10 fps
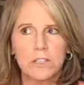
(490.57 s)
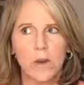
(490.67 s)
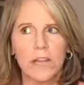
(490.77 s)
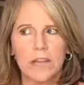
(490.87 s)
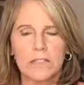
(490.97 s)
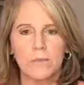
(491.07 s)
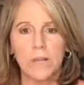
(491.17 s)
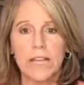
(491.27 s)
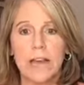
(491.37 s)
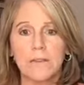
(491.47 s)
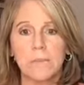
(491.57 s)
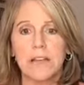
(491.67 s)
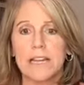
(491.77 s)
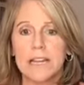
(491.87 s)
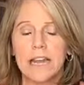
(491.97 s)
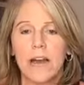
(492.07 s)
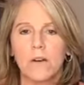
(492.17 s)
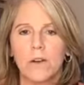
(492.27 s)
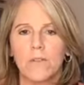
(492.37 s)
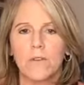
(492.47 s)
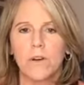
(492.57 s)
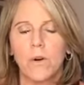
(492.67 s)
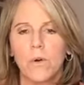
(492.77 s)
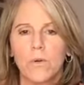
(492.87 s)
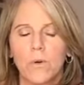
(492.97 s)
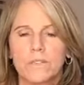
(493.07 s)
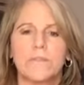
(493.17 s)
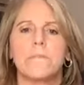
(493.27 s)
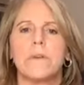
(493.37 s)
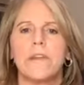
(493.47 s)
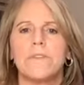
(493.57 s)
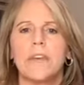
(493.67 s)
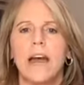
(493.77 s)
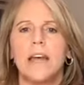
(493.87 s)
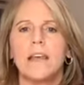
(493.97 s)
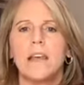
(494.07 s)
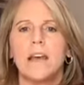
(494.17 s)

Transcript: so I really haven't played it out over a whole course of a month yet.